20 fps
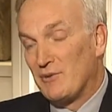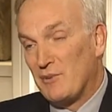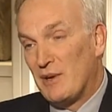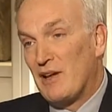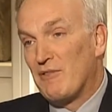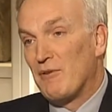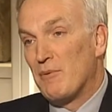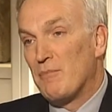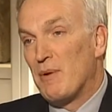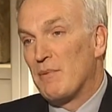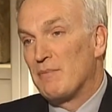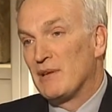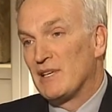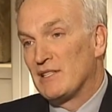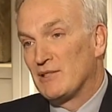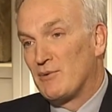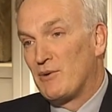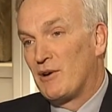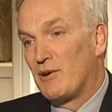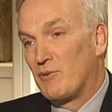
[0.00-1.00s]
we have a public
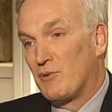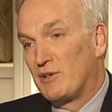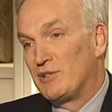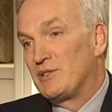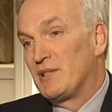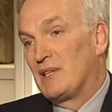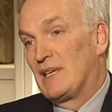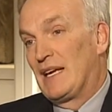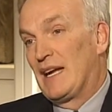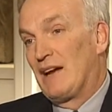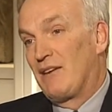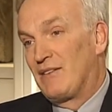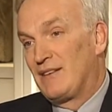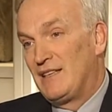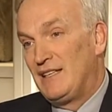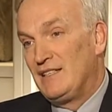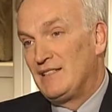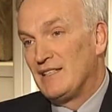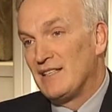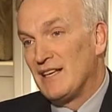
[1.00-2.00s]
square which
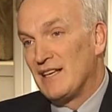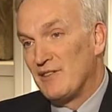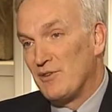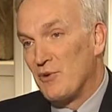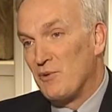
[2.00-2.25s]
guarantees you that